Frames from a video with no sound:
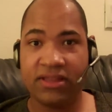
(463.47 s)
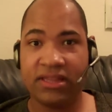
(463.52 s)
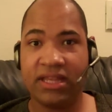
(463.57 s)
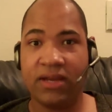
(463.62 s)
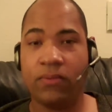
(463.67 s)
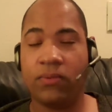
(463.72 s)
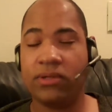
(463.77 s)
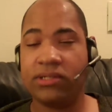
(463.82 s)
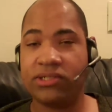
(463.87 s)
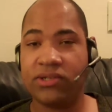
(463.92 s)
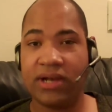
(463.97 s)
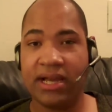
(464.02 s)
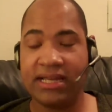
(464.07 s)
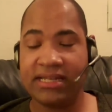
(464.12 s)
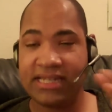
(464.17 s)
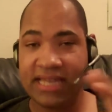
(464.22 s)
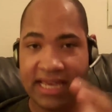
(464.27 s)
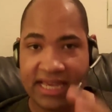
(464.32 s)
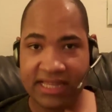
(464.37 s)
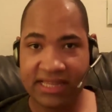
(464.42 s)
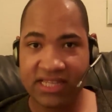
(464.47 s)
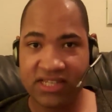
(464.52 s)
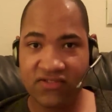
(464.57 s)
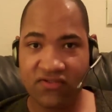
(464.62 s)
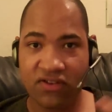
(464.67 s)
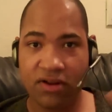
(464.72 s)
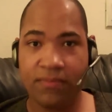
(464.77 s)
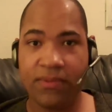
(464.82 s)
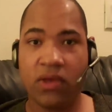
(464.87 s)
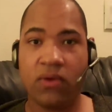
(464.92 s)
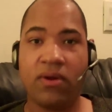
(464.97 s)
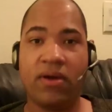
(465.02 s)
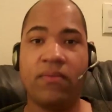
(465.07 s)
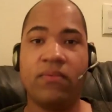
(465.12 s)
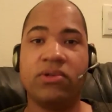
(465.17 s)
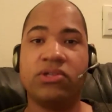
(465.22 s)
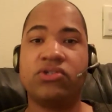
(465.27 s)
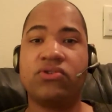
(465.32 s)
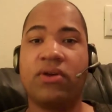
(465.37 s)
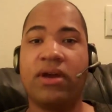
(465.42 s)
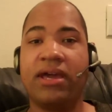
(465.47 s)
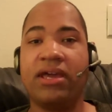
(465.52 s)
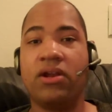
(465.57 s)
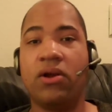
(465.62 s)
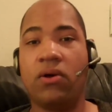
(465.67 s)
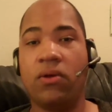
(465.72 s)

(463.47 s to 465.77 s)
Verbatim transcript: that will try and take this from you and will try and